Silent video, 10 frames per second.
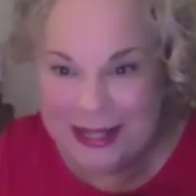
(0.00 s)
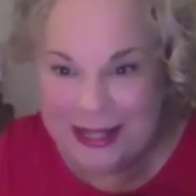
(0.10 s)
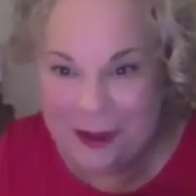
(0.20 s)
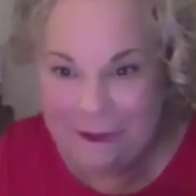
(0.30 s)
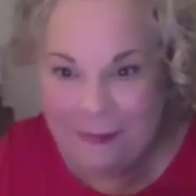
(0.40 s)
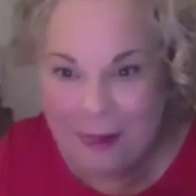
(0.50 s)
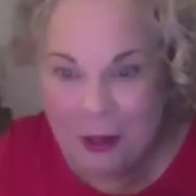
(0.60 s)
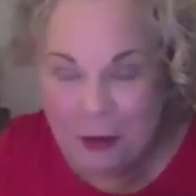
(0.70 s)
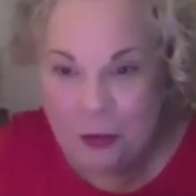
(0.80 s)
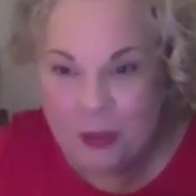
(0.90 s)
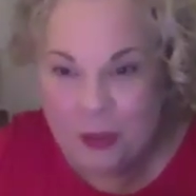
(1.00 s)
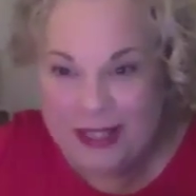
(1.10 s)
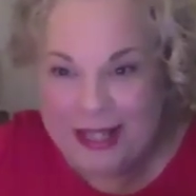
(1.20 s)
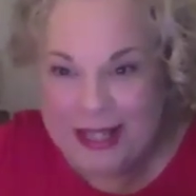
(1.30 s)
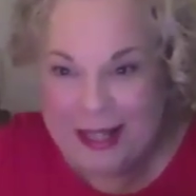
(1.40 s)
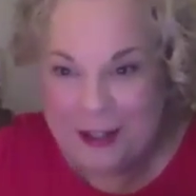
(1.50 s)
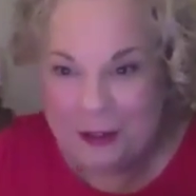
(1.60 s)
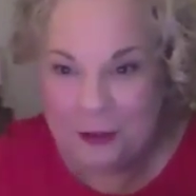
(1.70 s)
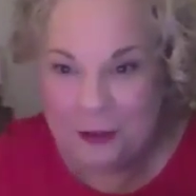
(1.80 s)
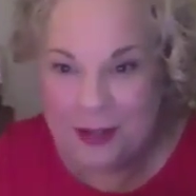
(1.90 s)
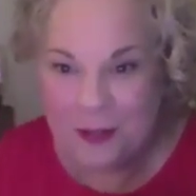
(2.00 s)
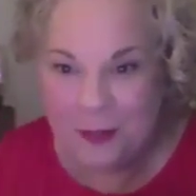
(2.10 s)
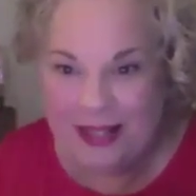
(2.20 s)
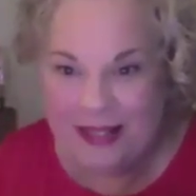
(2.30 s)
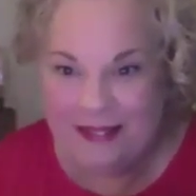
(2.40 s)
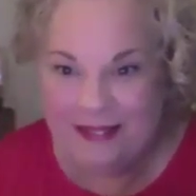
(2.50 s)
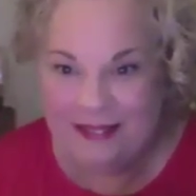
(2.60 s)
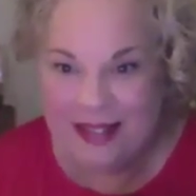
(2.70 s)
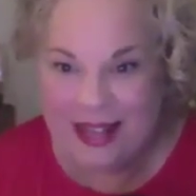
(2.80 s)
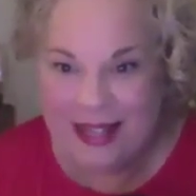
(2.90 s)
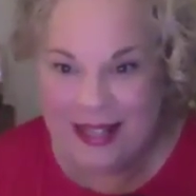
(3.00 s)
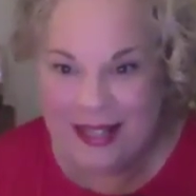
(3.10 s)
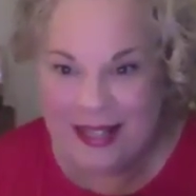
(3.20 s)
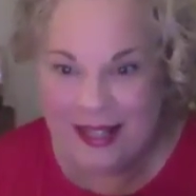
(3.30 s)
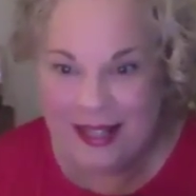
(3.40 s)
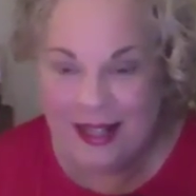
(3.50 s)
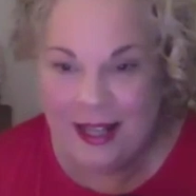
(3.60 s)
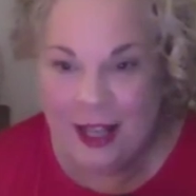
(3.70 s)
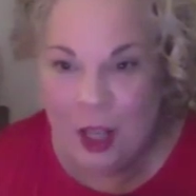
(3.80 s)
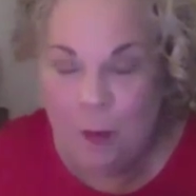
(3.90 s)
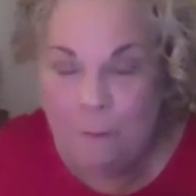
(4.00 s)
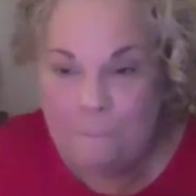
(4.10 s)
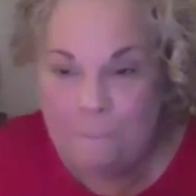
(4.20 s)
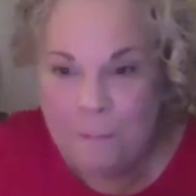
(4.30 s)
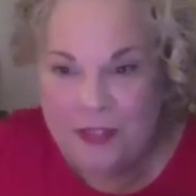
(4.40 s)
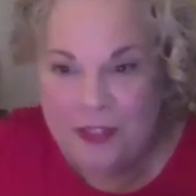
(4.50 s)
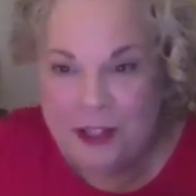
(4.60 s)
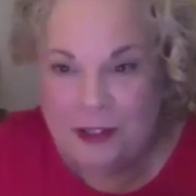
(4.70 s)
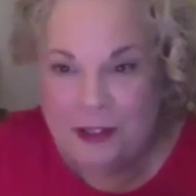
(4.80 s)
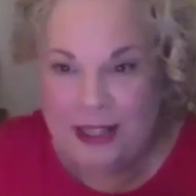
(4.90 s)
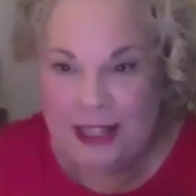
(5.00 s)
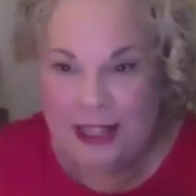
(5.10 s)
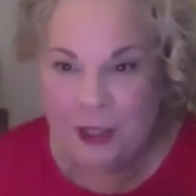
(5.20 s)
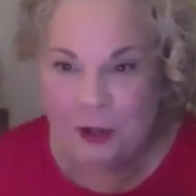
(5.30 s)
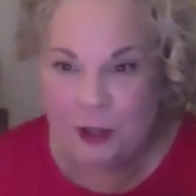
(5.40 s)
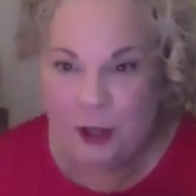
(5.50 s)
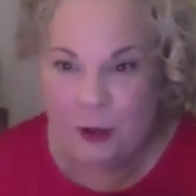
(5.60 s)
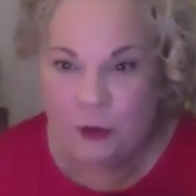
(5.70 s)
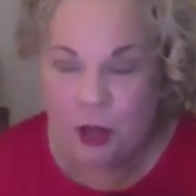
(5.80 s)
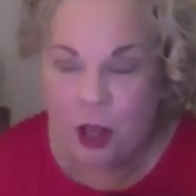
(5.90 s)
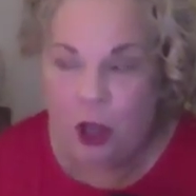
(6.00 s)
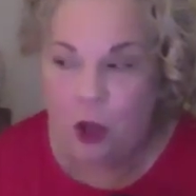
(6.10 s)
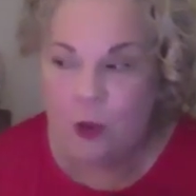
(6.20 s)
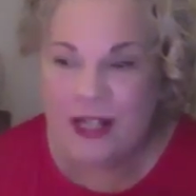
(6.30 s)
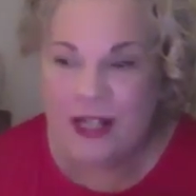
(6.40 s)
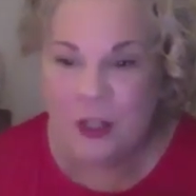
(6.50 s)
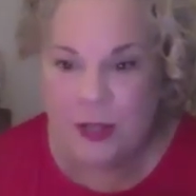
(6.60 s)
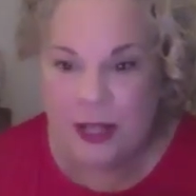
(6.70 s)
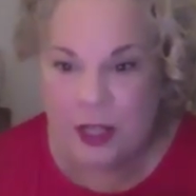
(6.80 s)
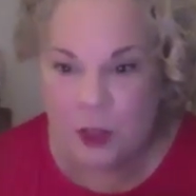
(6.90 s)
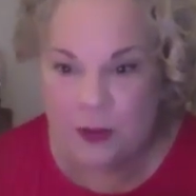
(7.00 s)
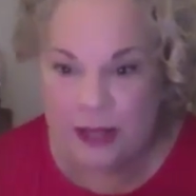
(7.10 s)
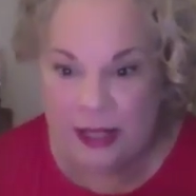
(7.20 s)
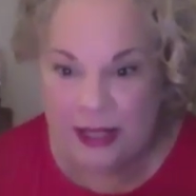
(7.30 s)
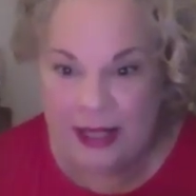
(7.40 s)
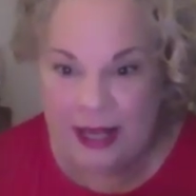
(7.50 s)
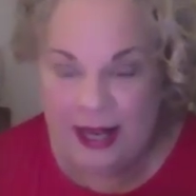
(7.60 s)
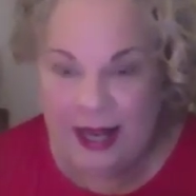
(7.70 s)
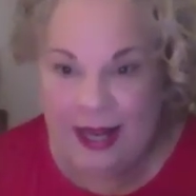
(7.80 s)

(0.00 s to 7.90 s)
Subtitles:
will hear what's being said, but their ego goes, oh, I do that already. And